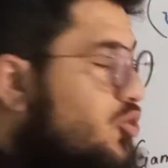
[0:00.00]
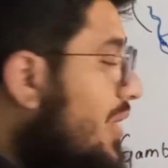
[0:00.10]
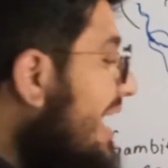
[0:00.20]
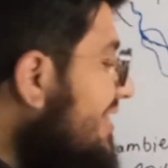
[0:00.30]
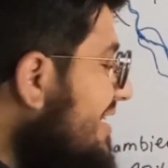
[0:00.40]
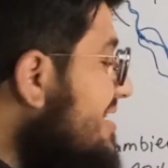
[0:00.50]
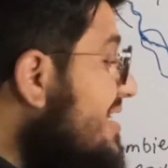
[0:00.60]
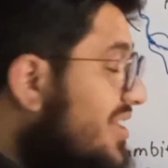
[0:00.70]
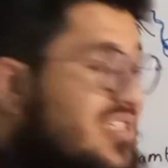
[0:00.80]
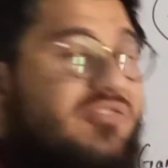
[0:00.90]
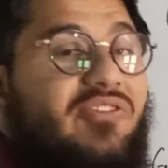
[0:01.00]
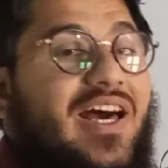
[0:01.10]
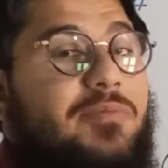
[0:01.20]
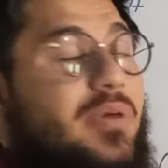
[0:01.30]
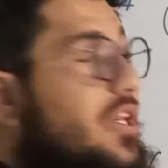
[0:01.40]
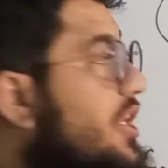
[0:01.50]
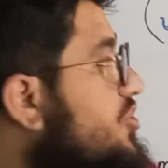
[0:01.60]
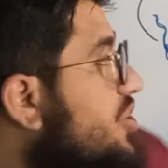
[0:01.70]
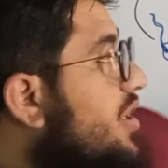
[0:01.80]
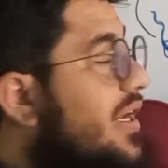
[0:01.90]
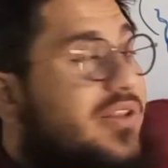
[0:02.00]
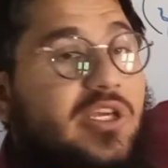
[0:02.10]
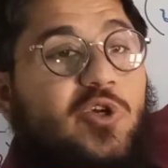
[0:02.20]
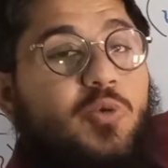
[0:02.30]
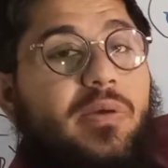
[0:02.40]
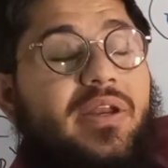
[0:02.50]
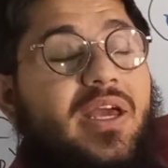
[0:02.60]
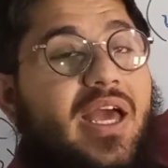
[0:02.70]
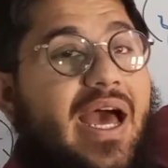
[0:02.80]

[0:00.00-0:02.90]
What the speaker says: So like this, this fly may reach another human